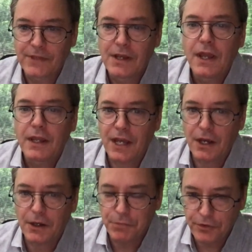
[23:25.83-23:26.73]
Unity
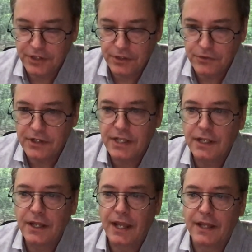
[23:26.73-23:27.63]
yeah, both Unreal.
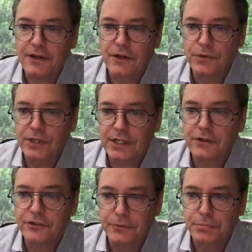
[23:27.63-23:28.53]
Unity and
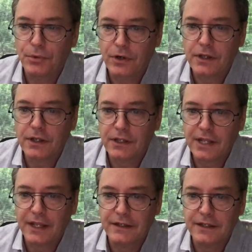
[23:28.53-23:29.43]
Unreal are
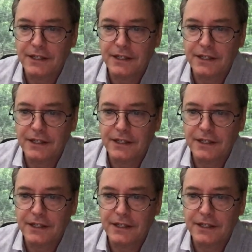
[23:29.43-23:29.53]
supported. And